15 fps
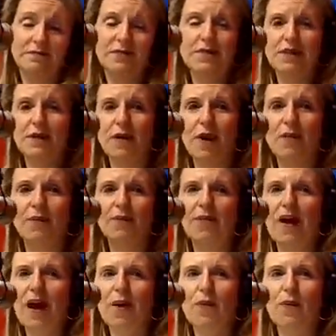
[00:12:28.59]
See how
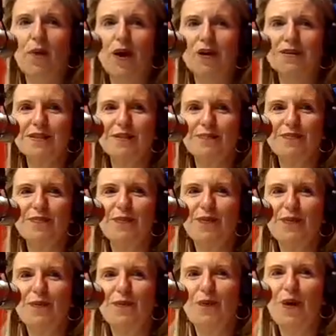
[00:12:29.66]
it works.
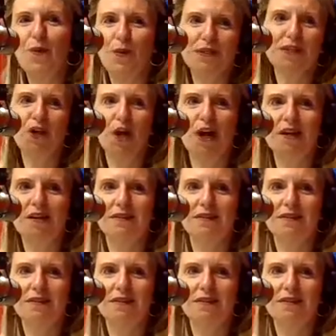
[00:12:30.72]
But was it good?